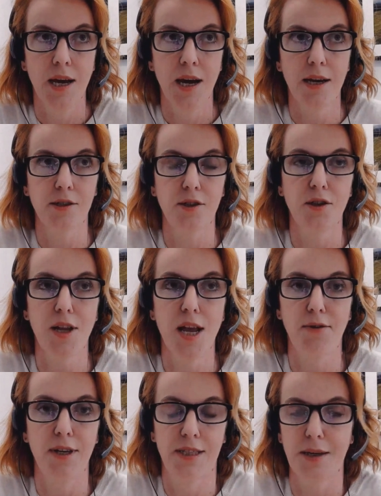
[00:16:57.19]

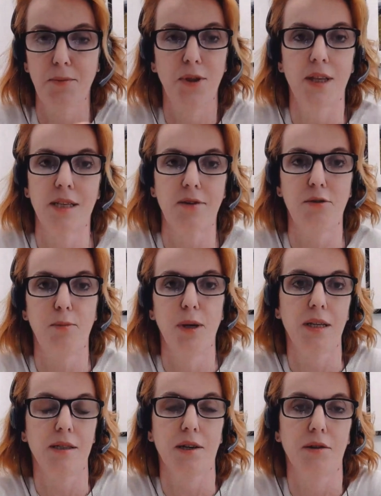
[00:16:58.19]
is something that's never
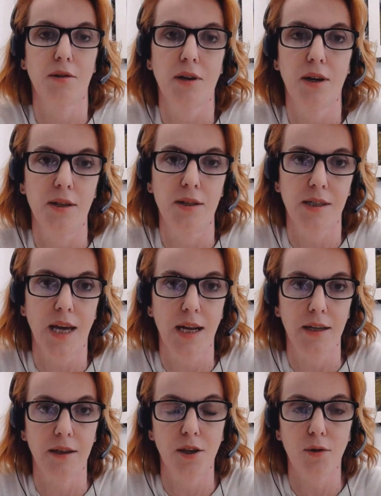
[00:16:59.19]
been done at this scale
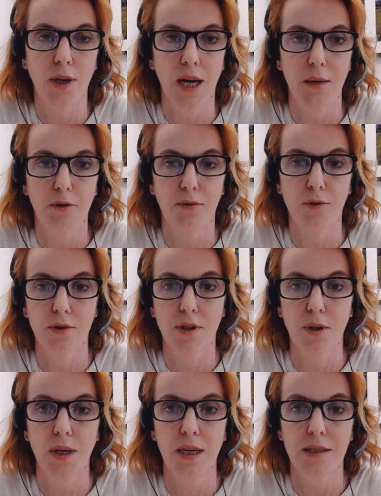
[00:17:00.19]
in the UK before.
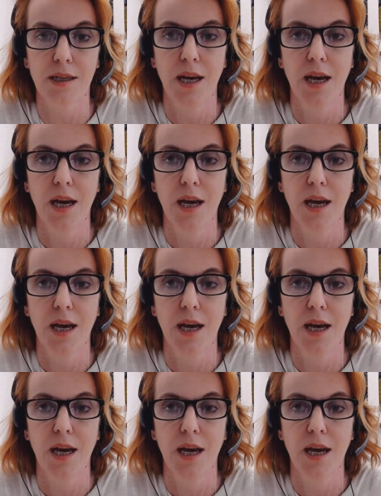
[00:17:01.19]
So it is